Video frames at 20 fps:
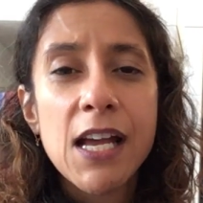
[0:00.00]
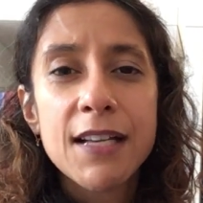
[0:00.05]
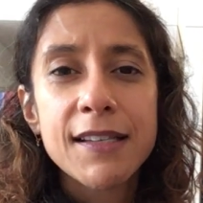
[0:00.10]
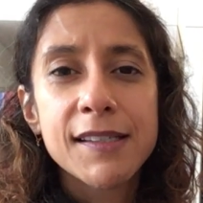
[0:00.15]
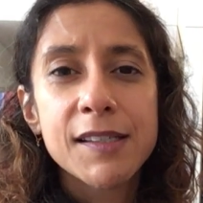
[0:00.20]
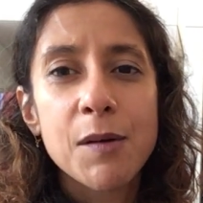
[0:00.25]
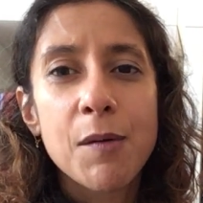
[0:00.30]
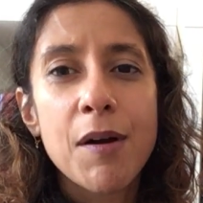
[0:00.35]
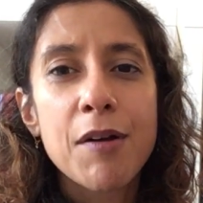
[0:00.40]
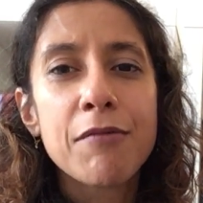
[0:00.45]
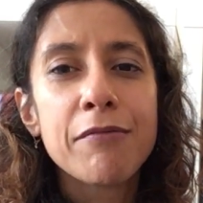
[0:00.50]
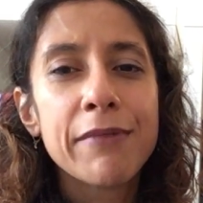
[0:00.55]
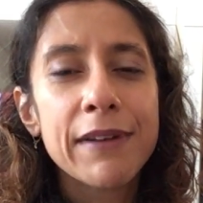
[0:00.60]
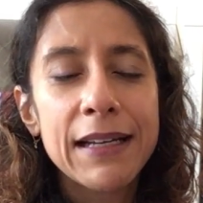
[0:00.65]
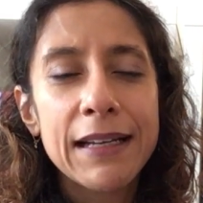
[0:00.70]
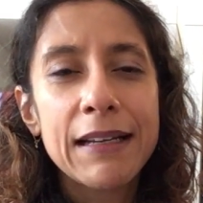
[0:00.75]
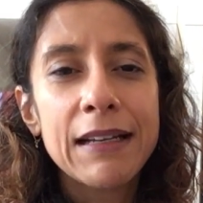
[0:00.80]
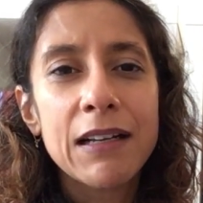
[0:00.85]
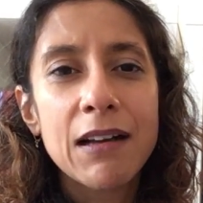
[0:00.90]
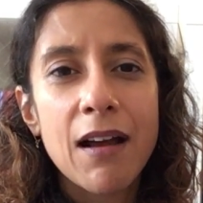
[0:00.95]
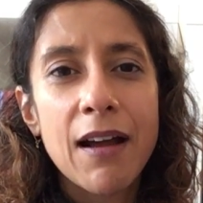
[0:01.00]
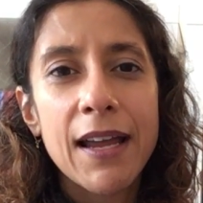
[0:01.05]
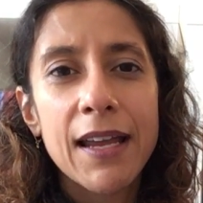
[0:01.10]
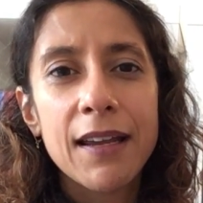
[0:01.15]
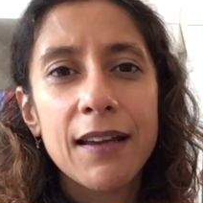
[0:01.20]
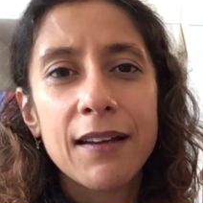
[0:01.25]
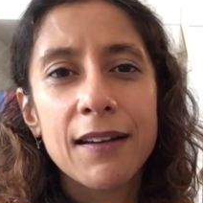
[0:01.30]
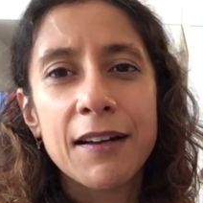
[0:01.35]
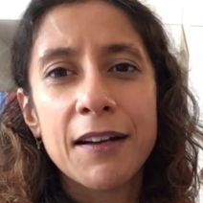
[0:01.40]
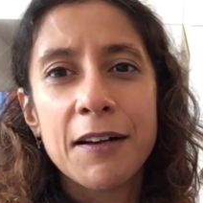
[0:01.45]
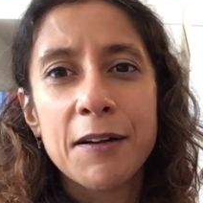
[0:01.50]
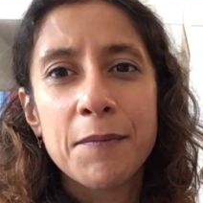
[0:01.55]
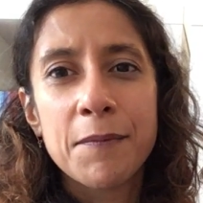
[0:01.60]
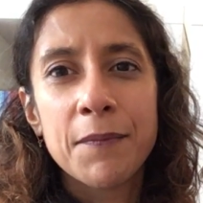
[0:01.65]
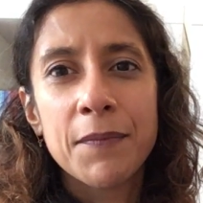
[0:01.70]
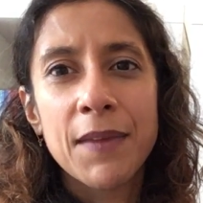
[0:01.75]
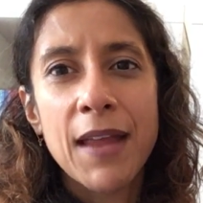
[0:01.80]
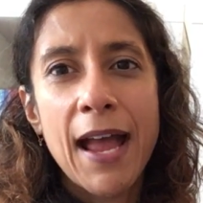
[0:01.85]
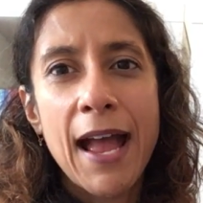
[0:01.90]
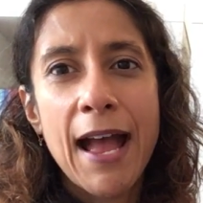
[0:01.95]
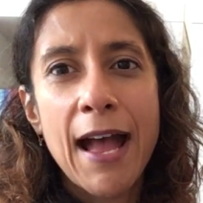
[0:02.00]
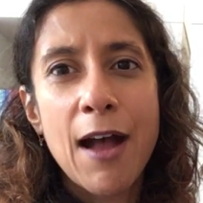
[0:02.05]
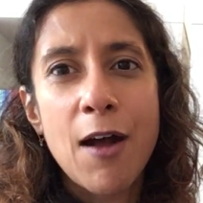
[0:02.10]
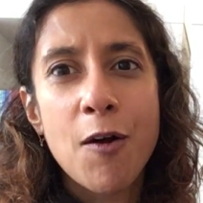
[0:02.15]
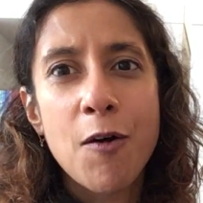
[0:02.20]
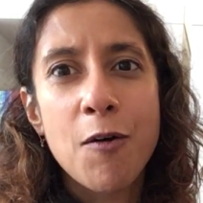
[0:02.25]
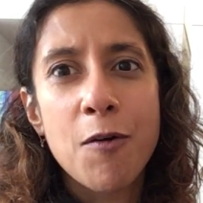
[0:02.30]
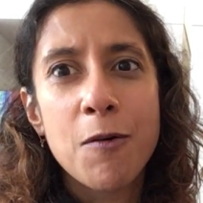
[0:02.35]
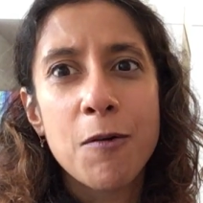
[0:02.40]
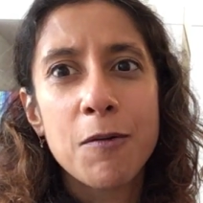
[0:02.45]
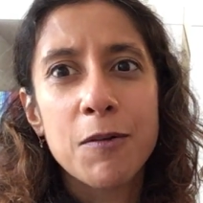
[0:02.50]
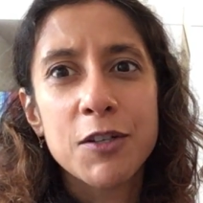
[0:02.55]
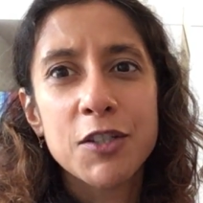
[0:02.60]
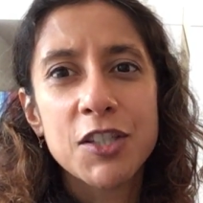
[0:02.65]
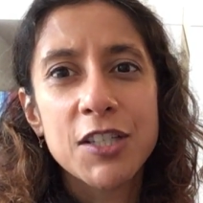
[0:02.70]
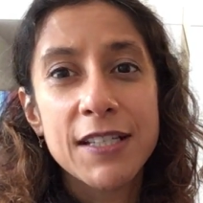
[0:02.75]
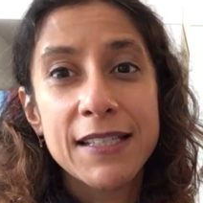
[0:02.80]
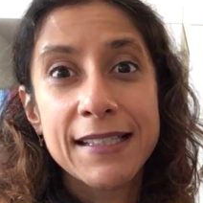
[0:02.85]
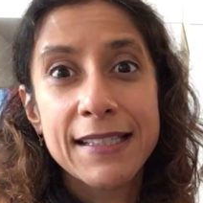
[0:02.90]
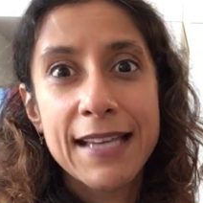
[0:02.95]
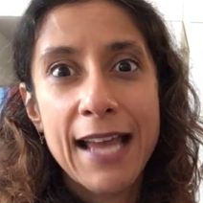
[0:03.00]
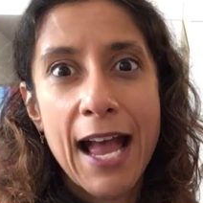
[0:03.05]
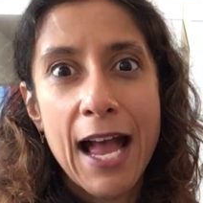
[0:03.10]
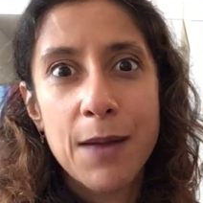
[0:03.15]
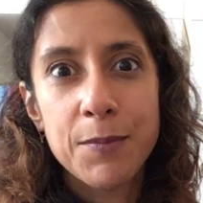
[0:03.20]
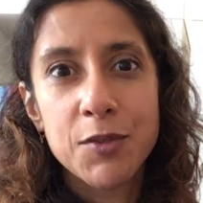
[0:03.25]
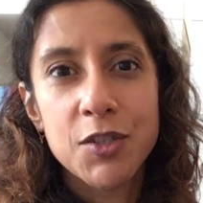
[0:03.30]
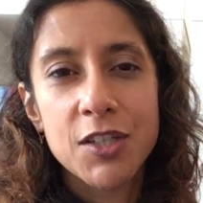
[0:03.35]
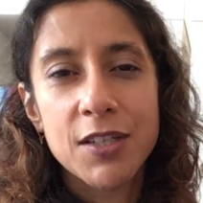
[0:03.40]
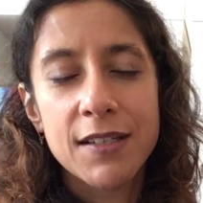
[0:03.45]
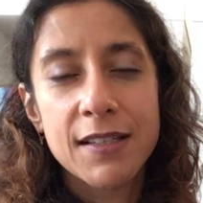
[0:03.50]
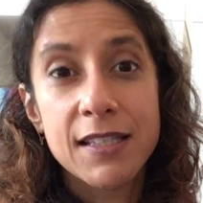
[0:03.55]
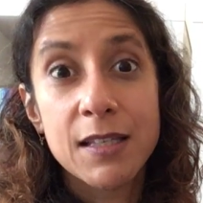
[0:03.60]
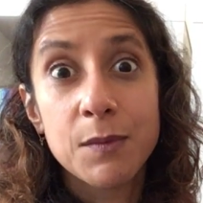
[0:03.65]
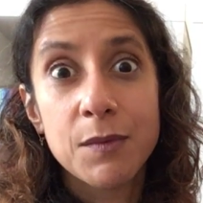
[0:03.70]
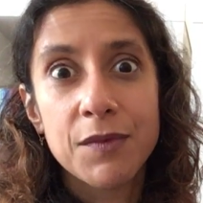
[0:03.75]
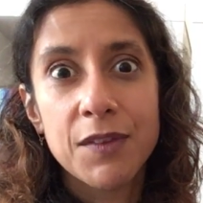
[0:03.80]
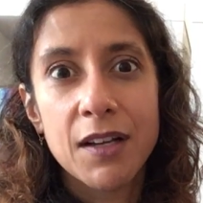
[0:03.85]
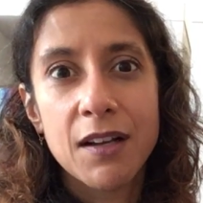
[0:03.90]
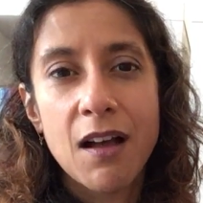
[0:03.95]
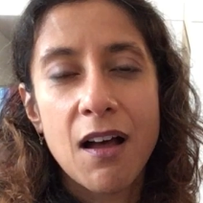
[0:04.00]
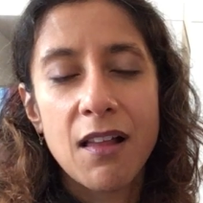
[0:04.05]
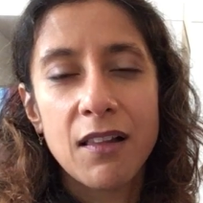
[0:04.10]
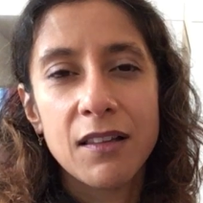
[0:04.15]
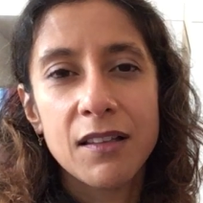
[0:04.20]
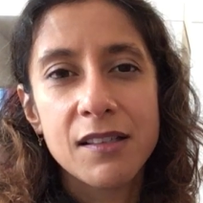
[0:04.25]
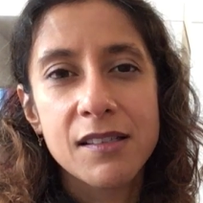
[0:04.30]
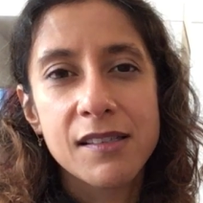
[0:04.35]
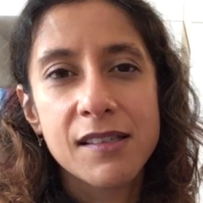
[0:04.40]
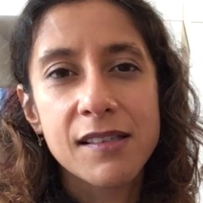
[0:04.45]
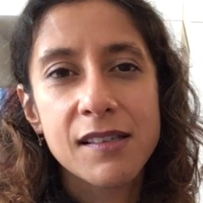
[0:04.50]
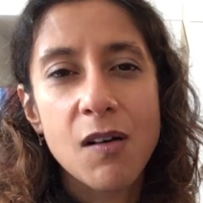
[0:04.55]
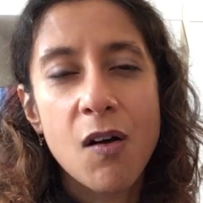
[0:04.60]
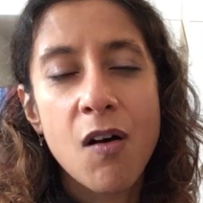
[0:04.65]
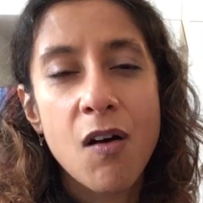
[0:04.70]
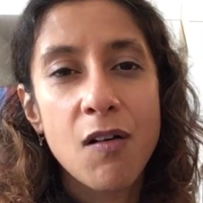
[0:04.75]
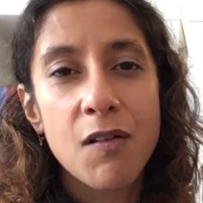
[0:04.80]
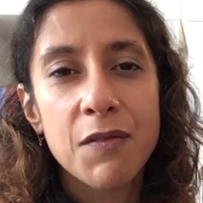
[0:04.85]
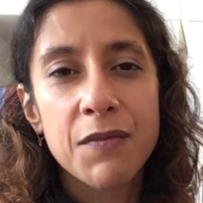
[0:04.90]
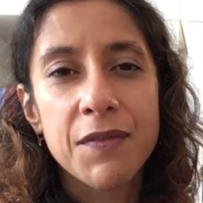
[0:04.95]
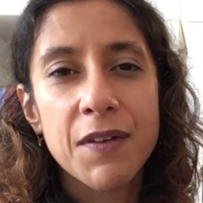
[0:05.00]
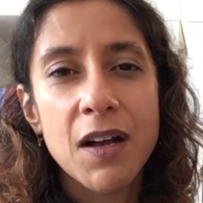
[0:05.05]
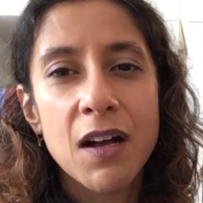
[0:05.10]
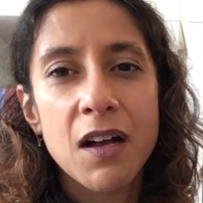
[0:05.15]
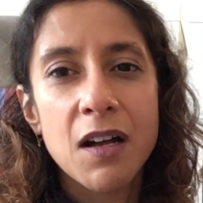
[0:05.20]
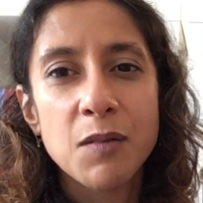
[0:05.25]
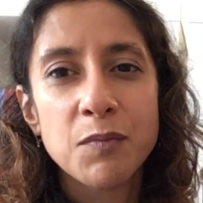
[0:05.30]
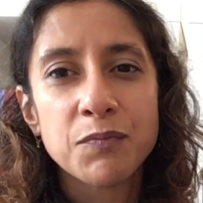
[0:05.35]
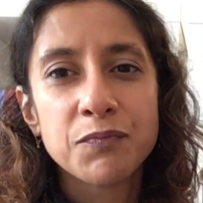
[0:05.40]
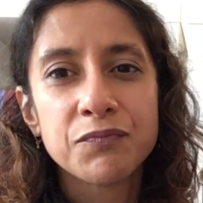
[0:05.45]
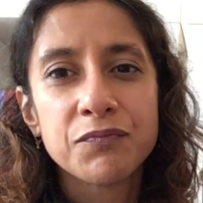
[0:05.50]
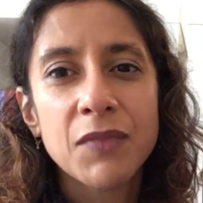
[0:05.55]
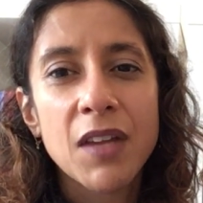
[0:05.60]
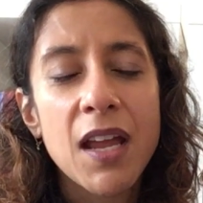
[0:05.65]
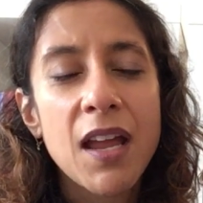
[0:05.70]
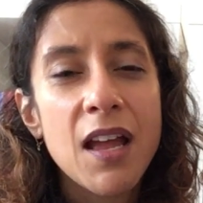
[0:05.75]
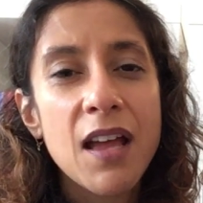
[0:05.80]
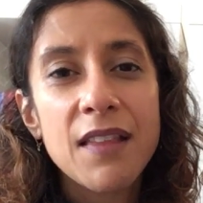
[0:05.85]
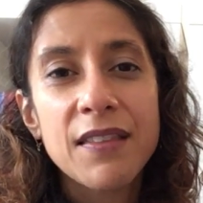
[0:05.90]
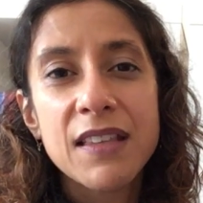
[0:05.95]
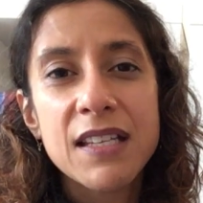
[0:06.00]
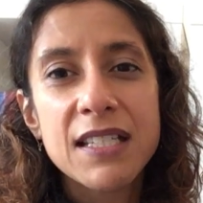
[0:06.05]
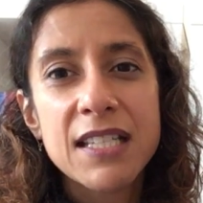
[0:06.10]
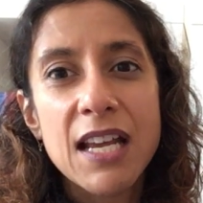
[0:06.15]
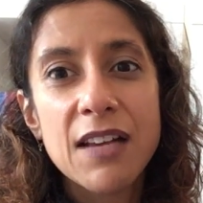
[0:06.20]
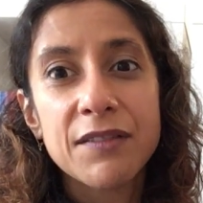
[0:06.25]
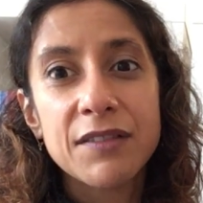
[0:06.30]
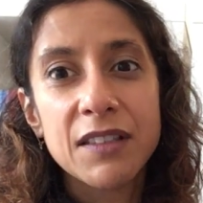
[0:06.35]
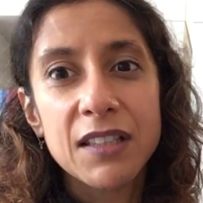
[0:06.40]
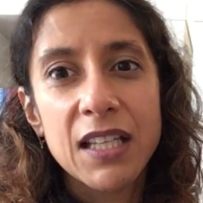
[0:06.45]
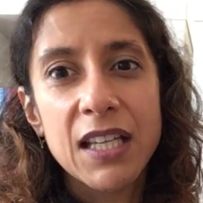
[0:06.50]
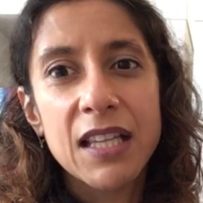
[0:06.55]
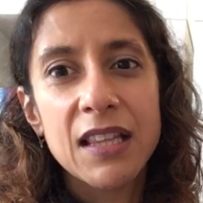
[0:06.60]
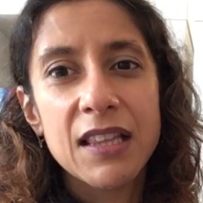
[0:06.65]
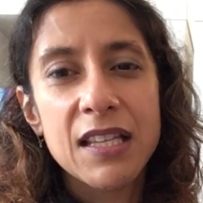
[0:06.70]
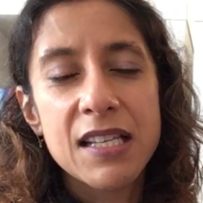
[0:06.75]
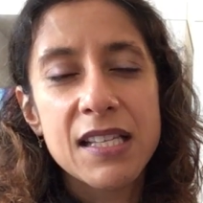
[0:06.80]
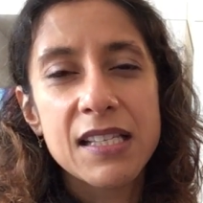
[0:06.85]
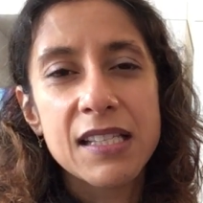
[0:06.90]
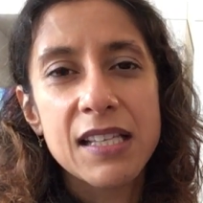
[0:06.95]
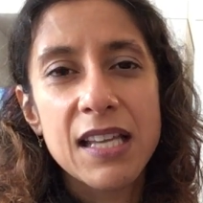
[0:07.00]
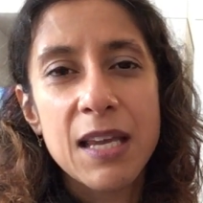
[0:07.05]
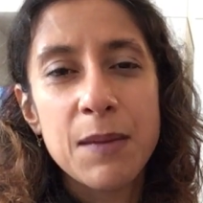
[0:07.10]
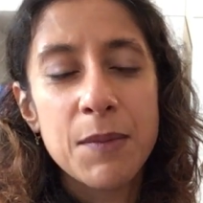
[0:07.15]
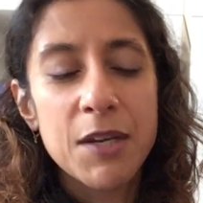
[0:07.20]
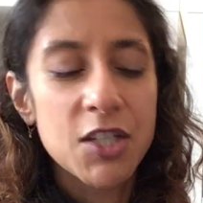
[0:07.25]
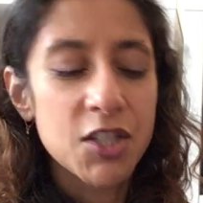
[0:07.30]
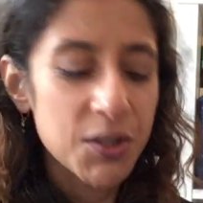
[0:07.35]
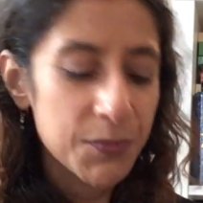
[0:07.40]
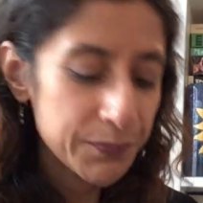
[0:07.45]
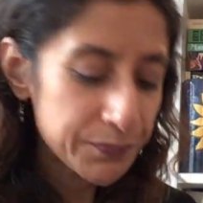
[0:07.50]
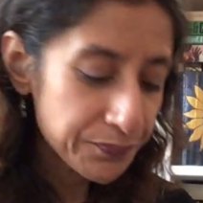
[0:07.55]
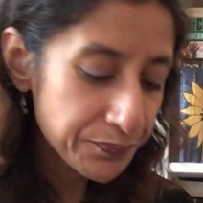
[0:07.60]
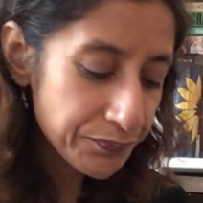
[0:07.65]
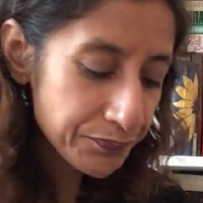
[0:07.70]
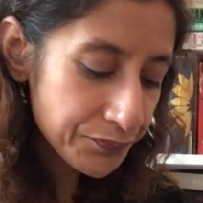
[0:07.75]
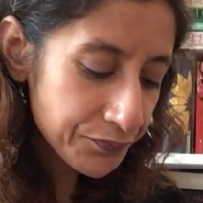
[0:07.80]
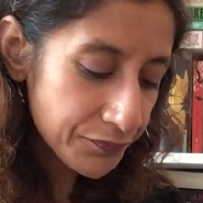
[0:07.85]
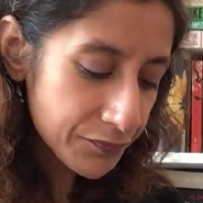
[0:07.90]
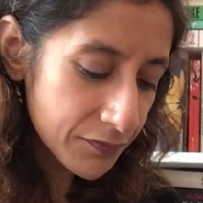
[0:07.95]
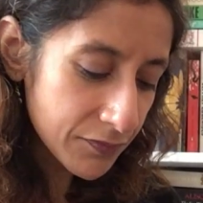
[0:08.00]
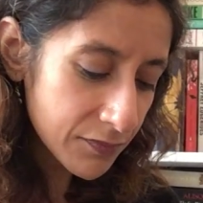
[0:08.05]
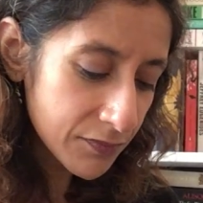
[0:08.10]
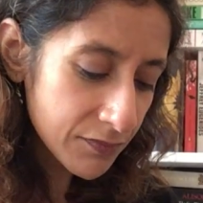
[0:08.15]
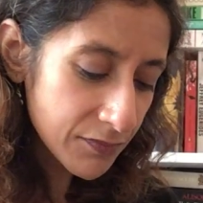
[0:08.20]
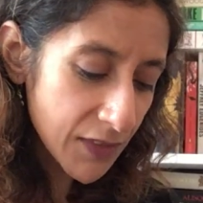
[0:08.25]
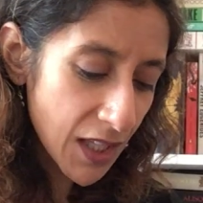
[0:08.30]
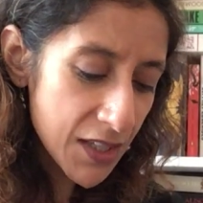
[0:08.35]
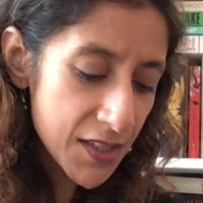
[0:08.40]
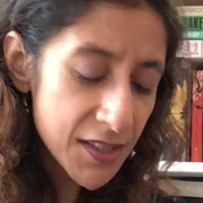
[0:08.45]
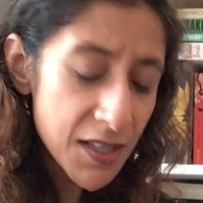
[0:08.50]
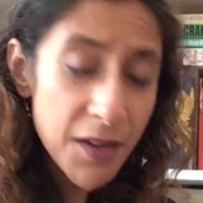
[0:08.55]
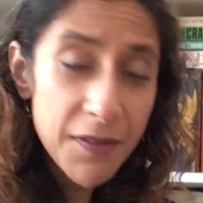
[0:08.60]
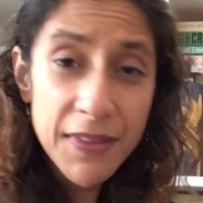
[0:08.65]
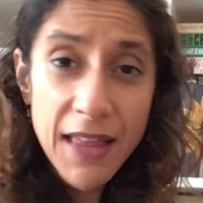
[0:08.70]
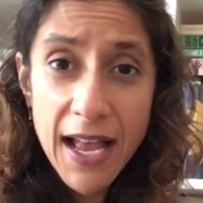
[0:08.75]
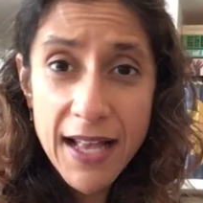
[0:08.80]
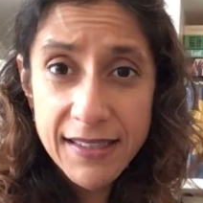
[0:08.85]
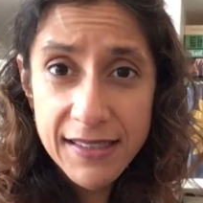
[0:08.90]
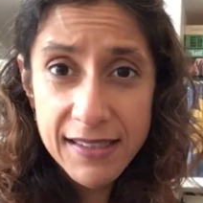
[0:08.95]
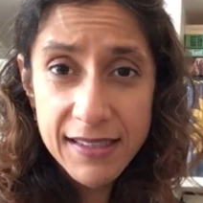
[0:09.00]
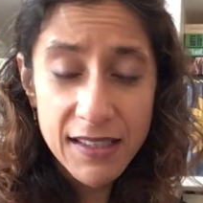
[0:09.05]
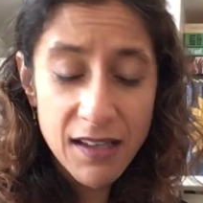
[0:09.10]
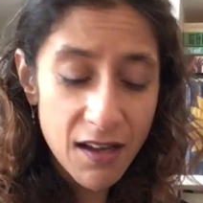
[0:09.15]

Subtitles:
So I really like how she's captured some of the colors of the Devil in this image. So that's the